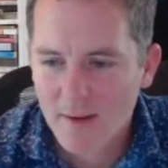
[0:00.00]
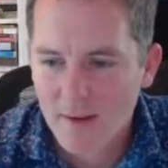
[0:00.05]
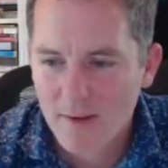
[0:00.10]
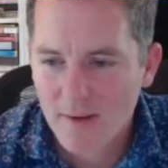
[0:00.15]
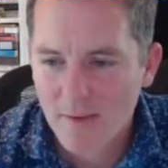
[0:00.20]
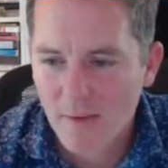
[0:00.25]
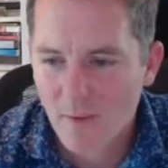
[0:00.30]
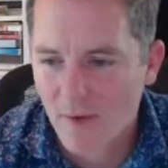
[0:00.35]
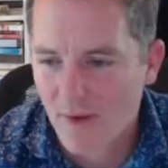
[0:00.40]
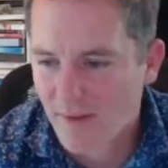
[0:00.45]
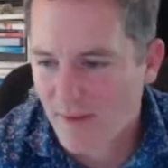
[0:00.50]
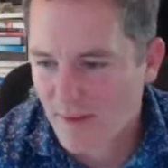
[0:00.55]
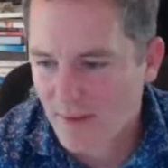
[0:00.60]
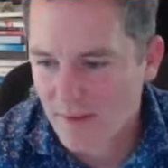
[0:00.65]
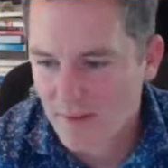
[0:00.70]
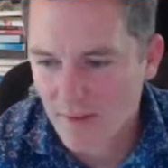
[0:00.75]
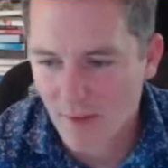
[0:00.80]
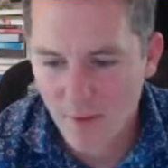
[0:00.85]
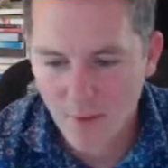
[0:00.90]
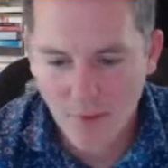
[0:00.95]
one of the
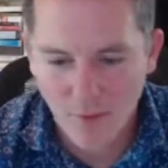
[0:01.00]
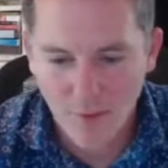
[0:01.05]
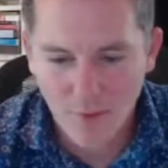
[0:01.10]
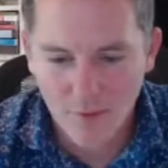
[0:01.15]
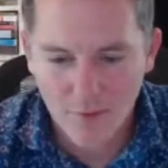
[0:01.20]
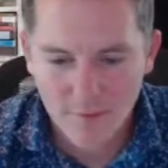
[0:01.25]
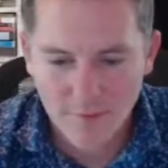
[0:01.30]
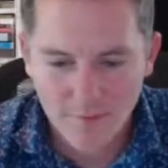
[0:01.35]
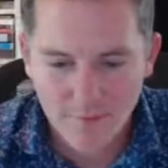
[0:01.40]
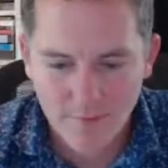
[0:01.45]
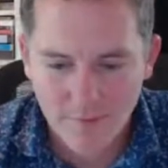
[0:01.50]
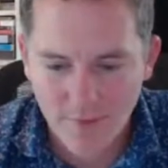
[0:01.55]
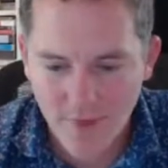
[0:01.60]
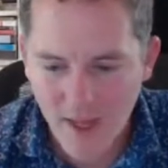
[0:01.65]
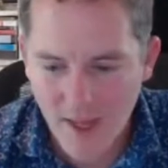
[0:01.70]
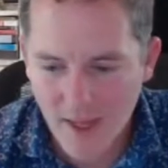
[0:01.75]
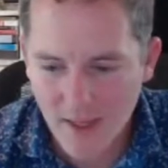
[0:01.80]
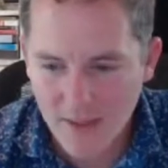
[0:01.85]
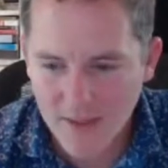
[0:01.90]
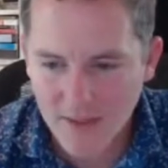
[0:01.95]
local
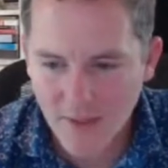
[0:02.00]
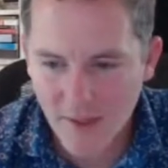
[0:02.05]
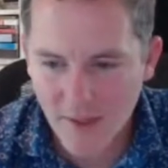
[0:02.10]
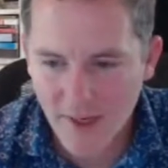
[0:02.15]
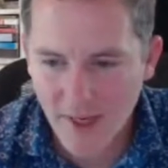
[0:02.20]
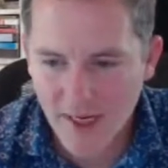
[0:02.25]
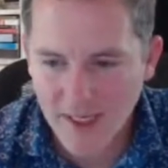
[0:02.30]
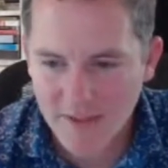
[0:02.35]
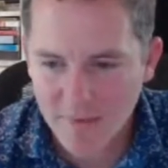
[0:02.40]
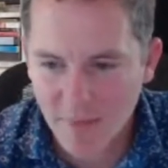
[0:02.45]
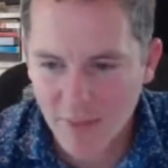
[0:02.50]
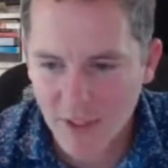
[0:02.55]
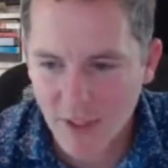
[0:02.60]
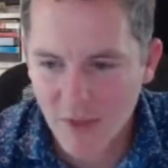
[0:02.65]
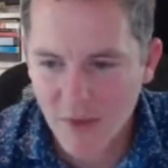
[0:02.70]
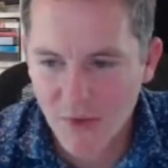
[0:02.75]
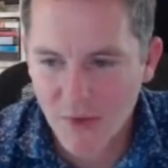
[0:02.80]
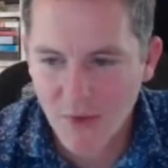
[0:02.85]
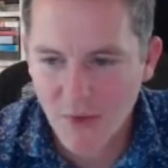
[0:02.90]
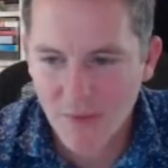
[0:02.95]
Toyota guys,
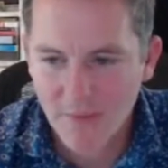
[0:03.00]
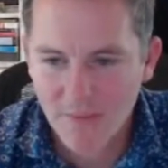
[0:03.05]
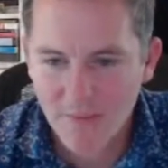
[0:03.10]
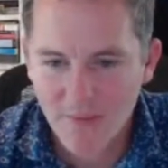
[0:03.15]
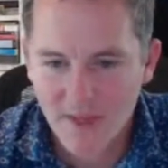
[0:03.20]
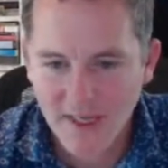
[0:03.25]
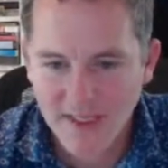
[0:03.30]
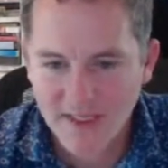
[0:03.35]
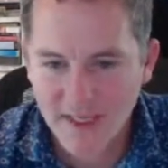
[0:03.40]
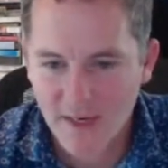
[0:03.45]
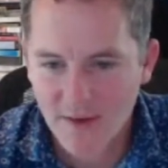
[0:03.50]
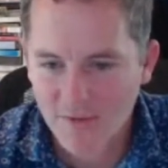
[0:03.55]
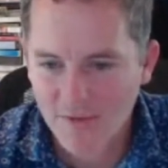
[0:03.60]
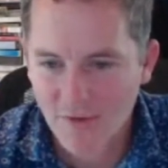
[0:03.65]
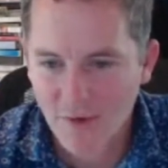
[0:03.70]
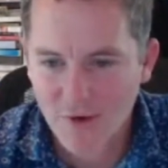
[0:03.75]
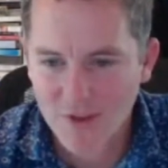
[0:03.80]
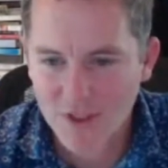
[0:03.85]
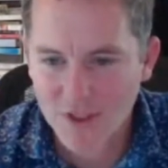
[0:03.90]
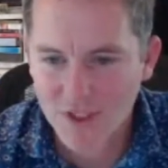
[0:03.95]
Blue, he's got a
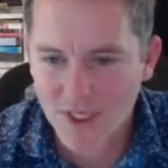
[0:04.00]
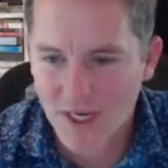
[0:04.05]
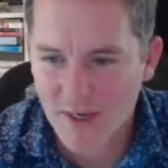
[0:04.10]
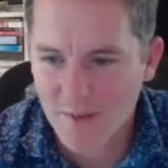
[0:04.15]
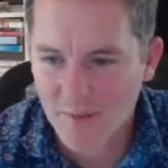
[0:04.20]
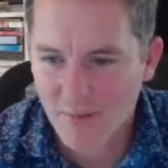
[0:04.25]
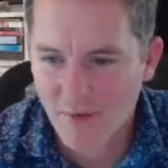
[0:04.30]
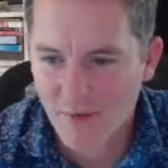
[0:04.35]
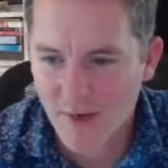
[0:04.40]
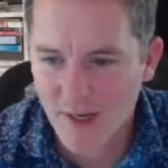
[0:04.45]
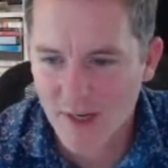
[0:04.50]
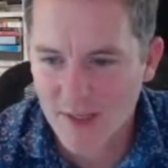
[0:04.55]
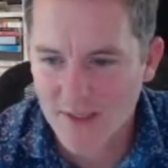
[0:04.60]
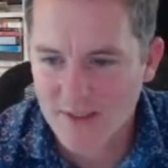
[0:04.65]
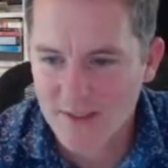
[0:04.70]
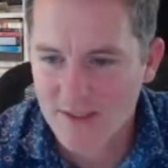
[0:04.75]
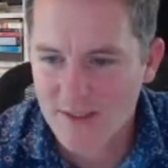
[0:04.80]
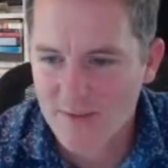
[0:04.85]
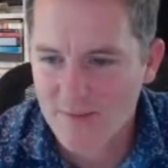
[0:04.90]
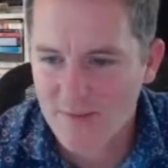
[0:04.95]
first gen
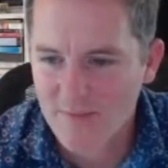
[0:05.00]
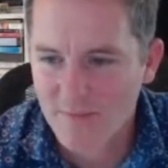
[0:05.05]
Prius,